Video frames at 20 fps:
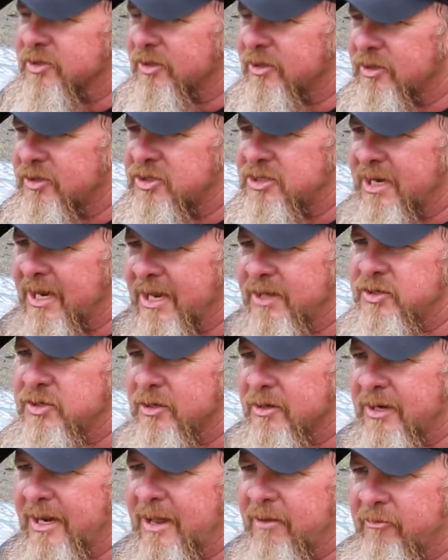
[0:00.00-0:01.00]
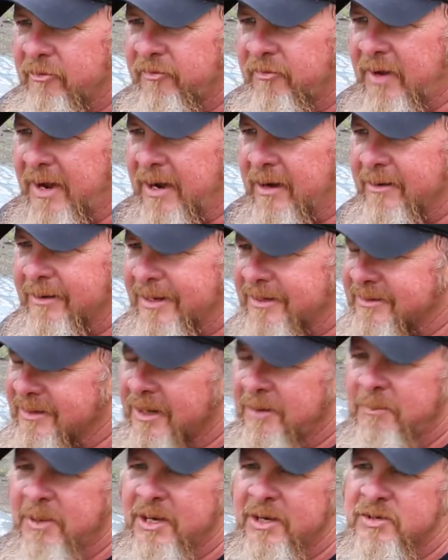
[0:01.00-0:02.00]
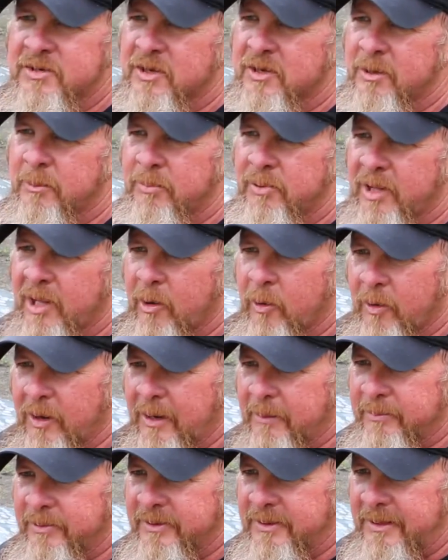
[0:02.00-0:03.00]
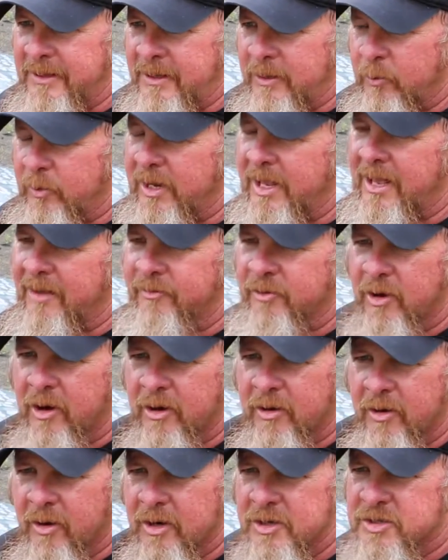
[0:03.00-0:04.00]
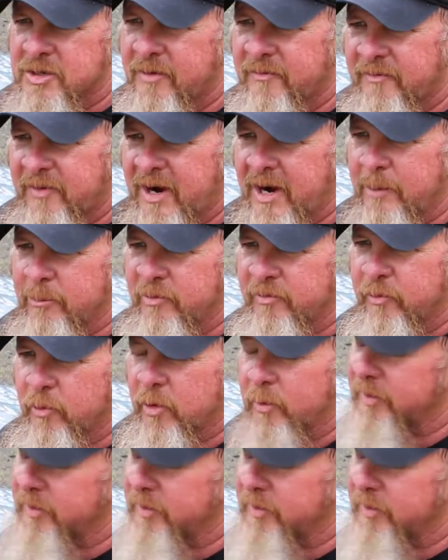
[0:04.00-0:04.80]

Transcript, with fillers: a good chance you're gonna have a fire. That doesn't mean it's gonna blow up. We have caught cars on fire before,